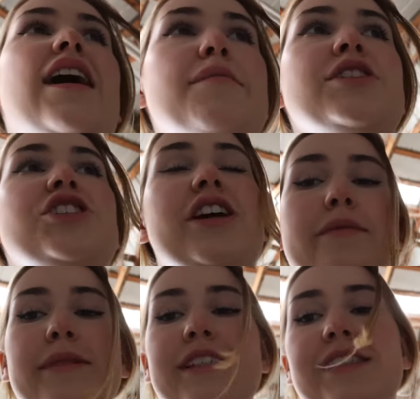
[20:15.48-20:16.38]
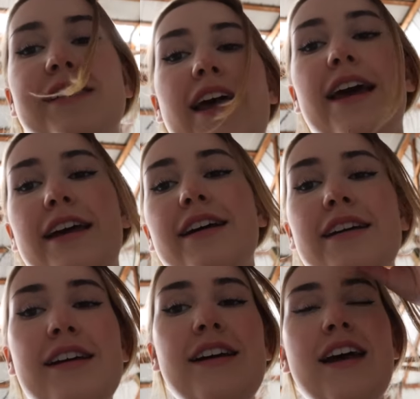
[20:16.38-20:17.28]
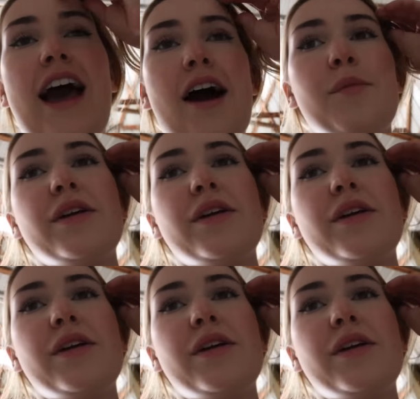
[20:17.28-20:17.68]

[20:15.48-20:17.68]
I'm ashamed to say how